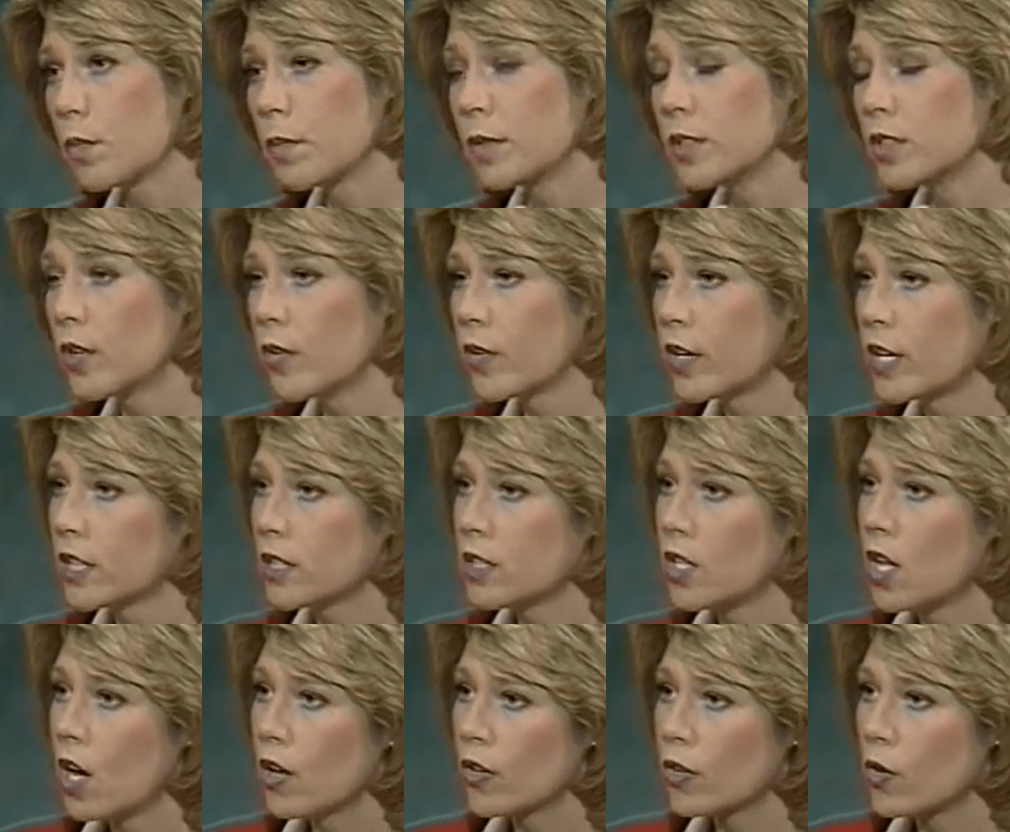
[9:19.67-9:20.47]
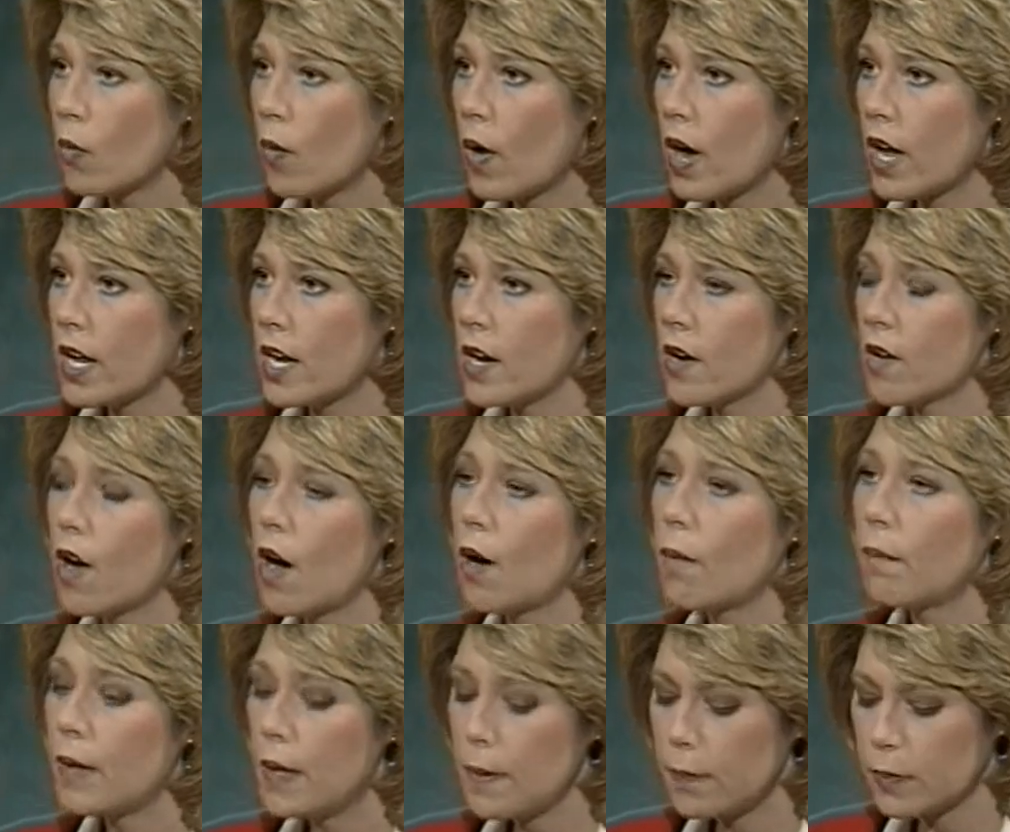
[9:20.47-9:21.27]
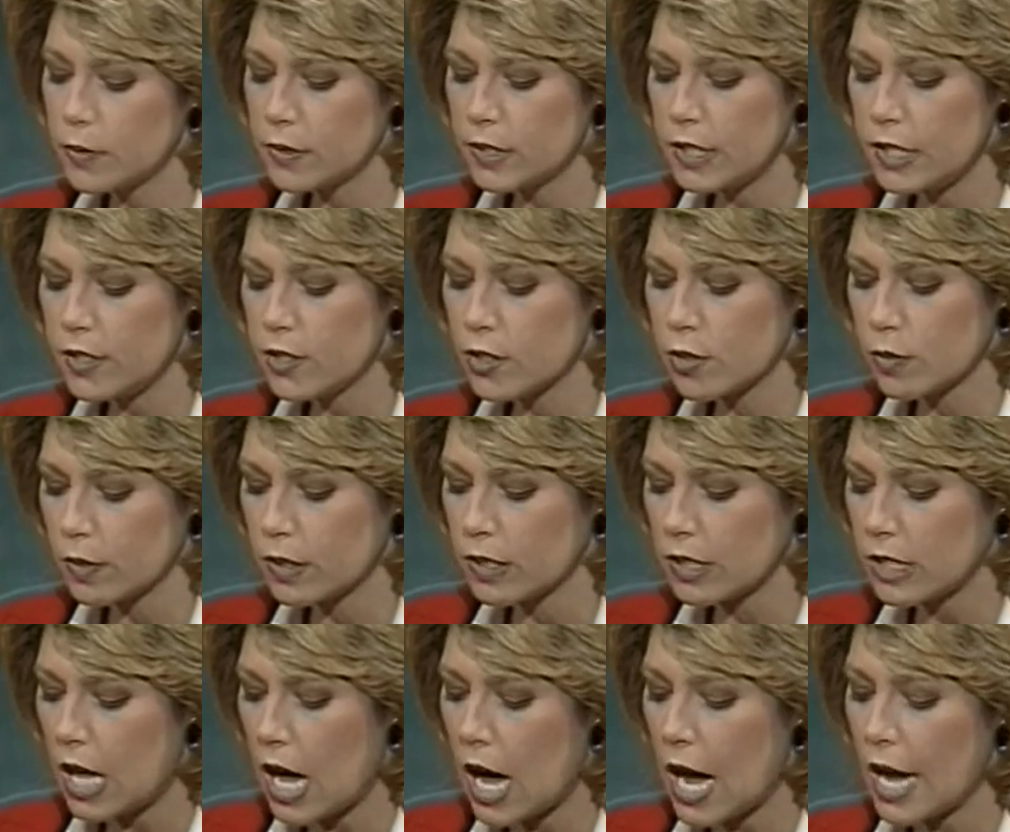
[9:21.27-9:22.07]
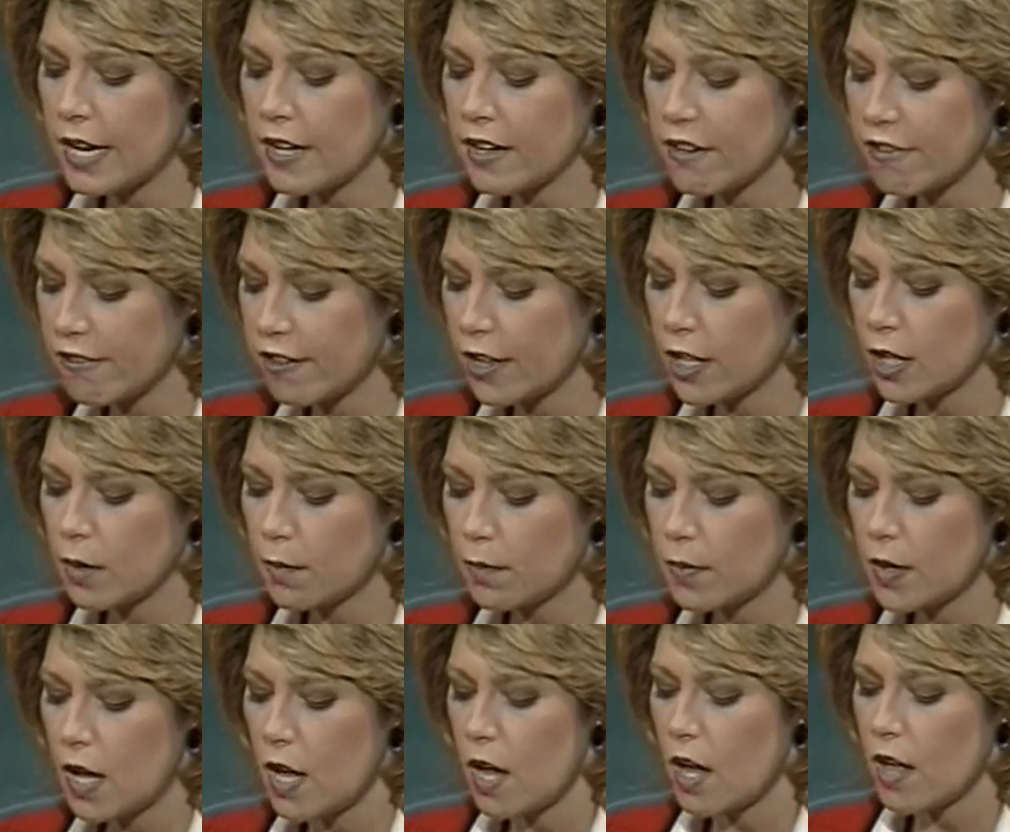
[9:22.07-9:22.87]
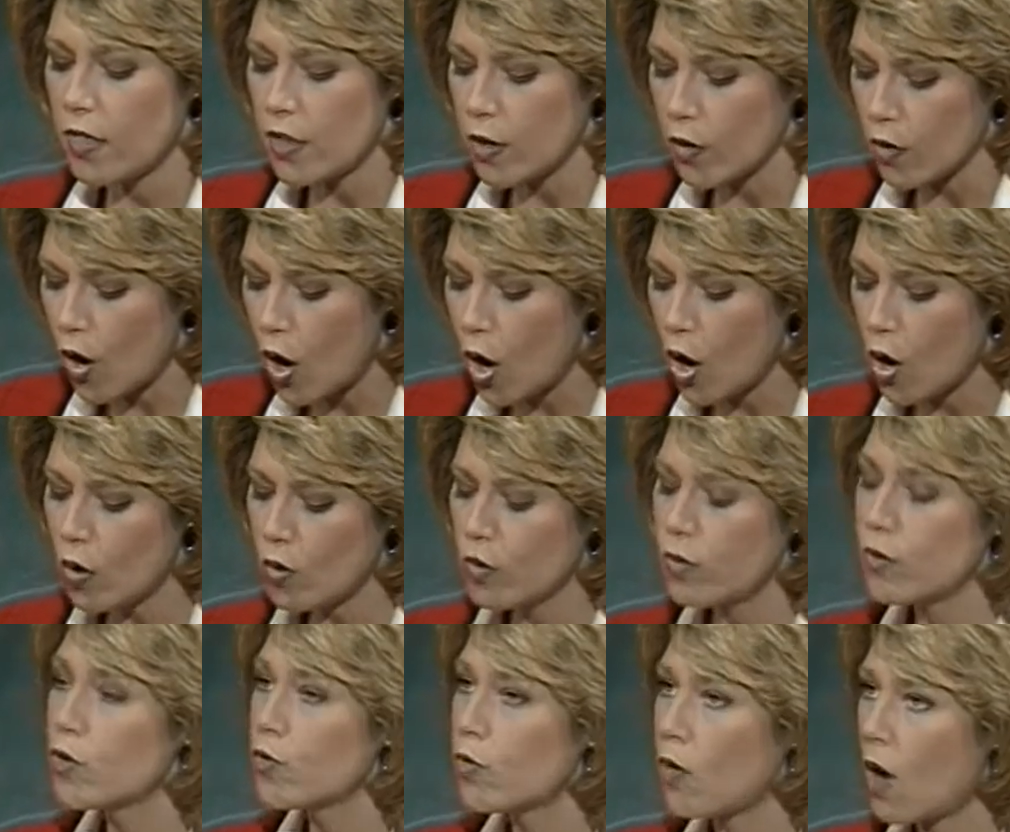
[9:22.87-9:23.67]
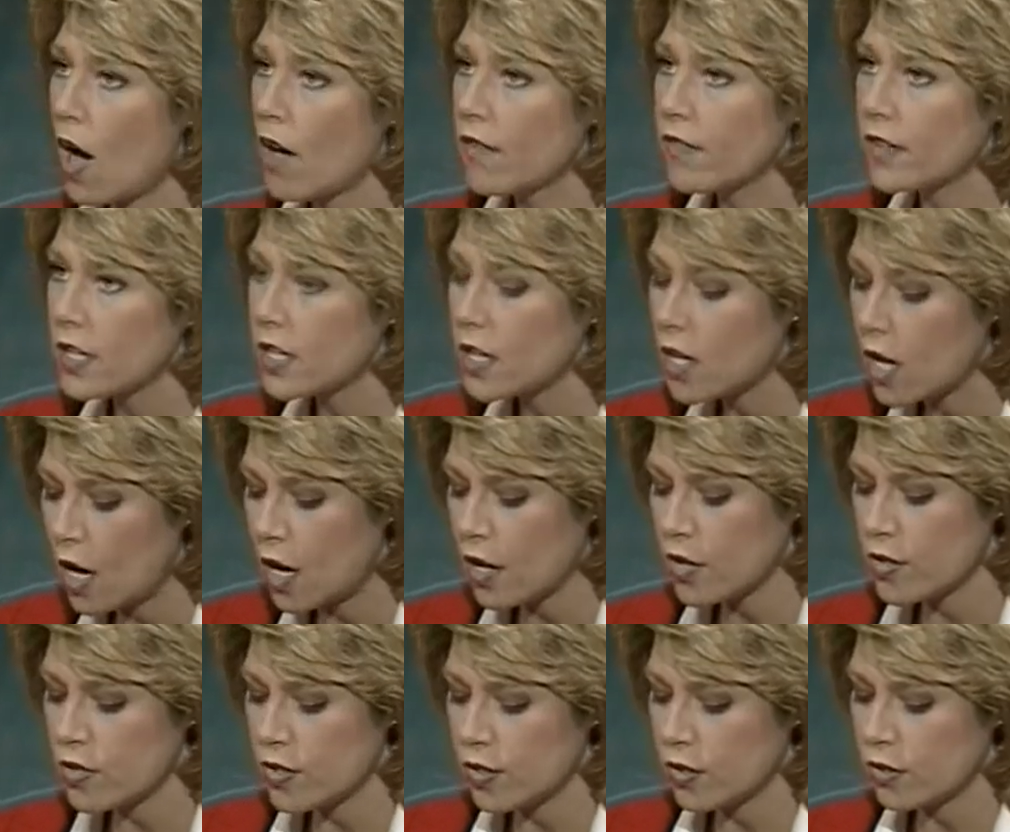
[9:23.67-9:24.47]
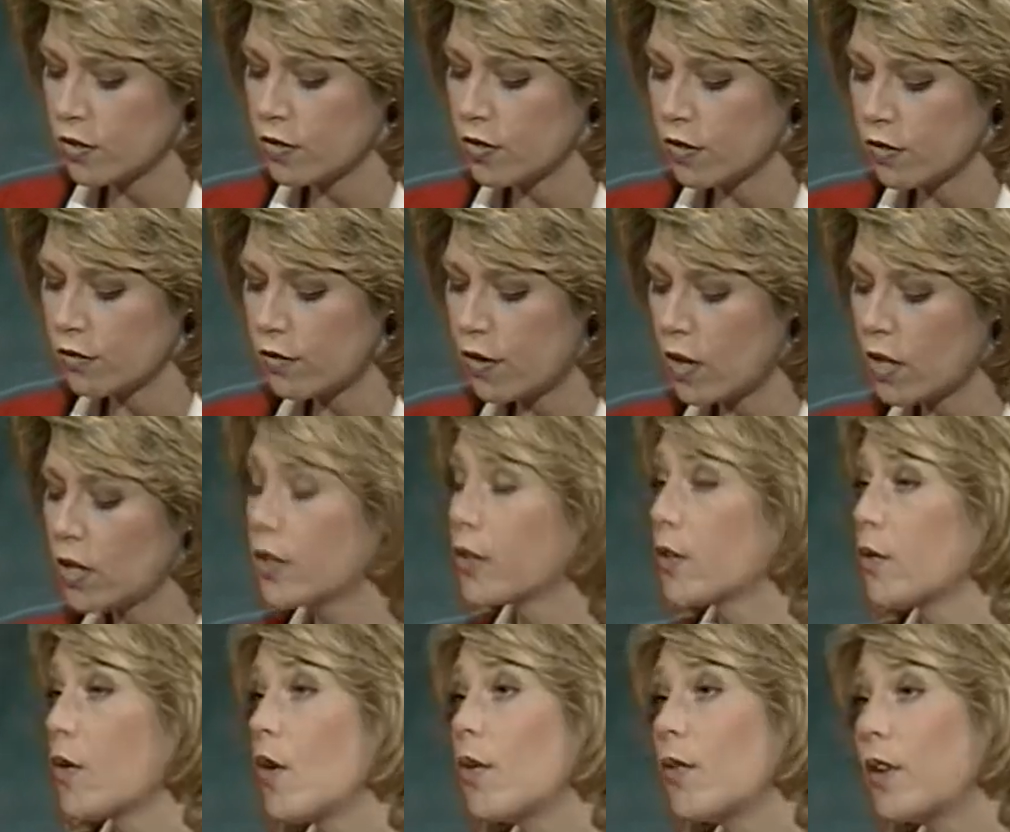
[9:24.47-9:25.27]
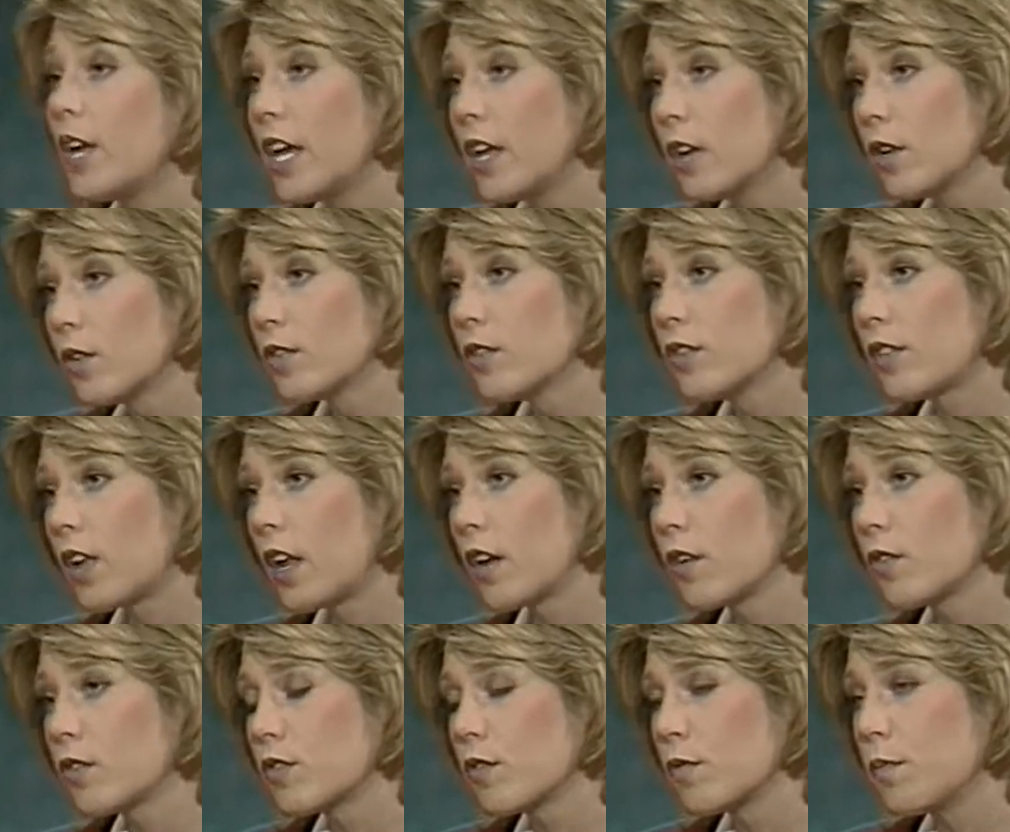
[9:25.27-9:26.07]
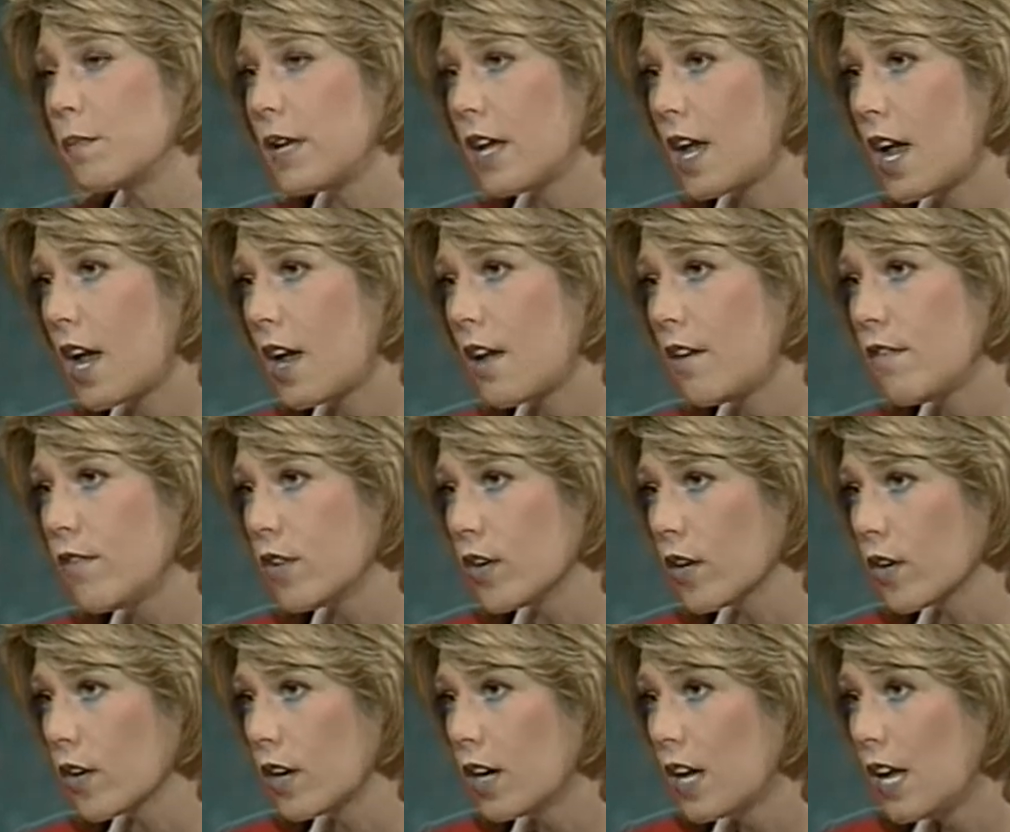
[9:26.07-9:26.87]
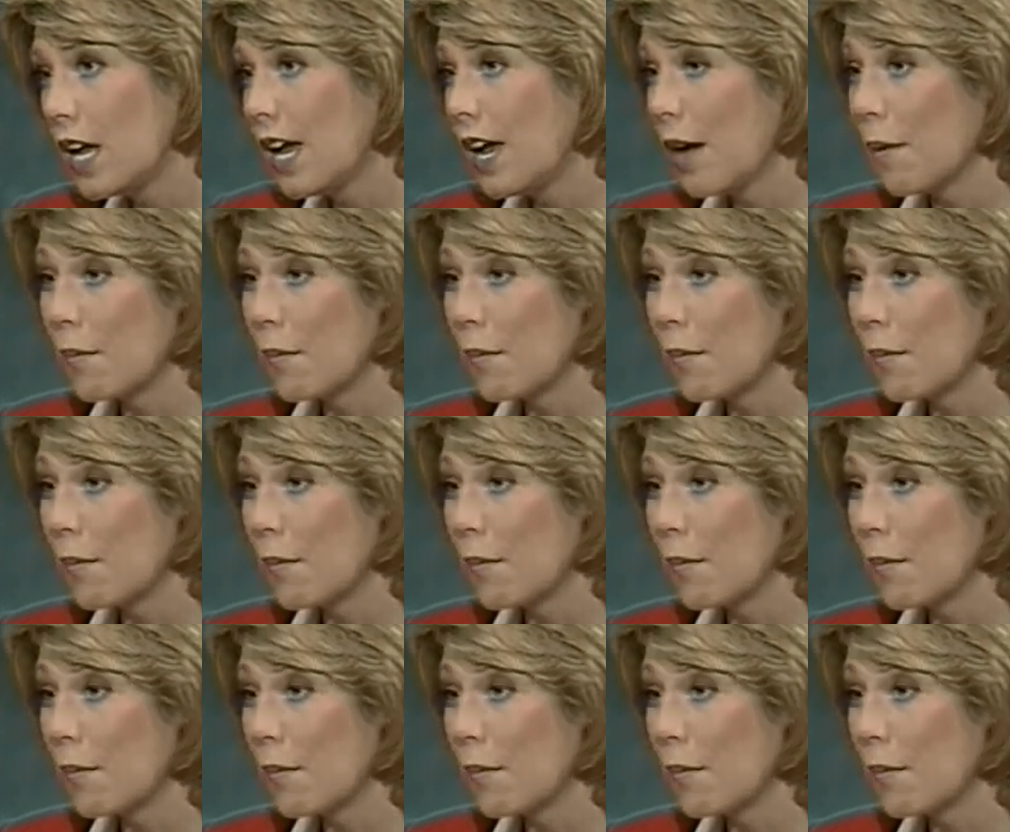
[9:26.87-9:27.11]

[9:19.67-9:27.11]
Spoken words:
We've been learning along the way here how people need to rely and develop their own driving conscience and follow their own inner standards of behavior.